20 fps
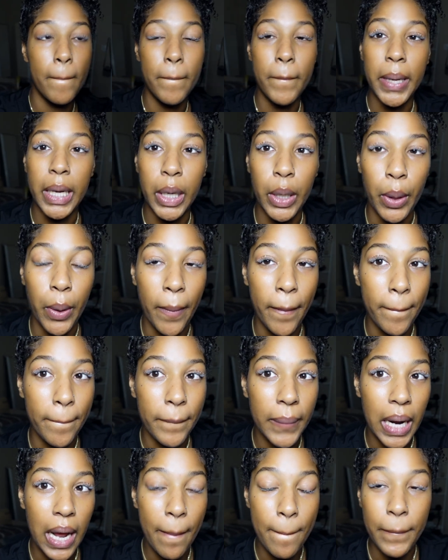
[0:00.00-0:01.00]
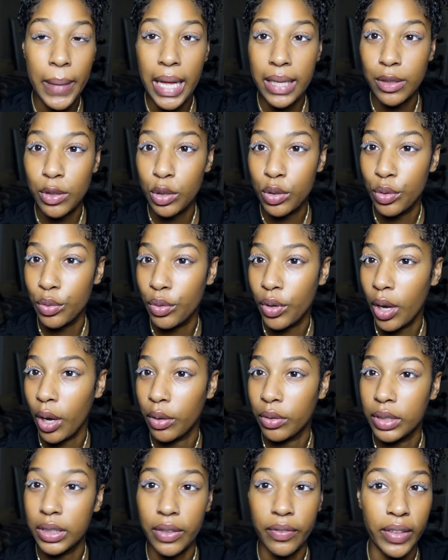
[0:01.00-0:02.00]
Boom. And that's two
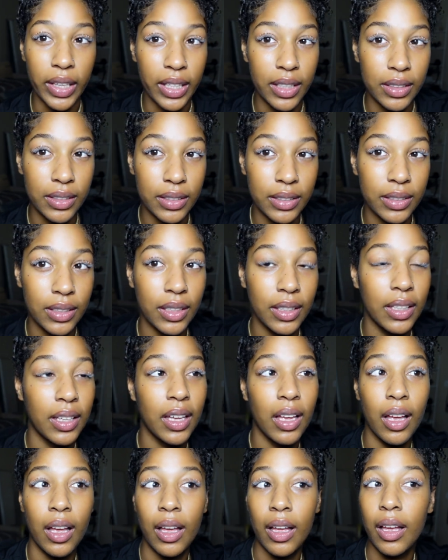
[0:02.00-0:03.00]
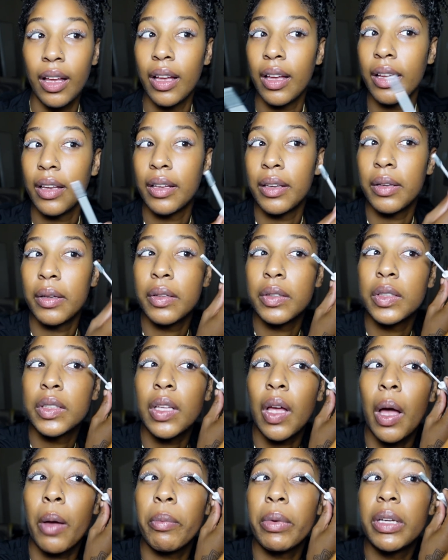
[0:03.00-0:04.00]
coats of this.
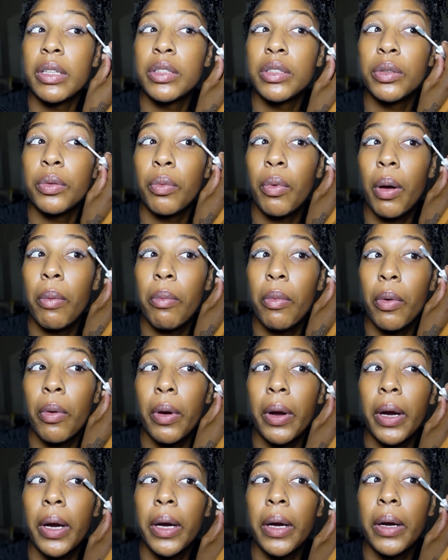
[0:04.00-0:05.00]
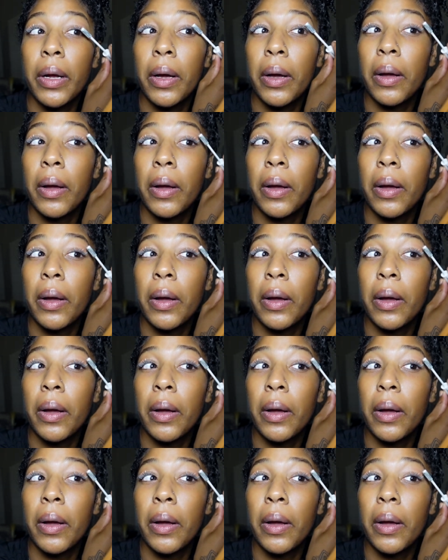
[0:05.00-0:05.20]
So I'm going to do one more.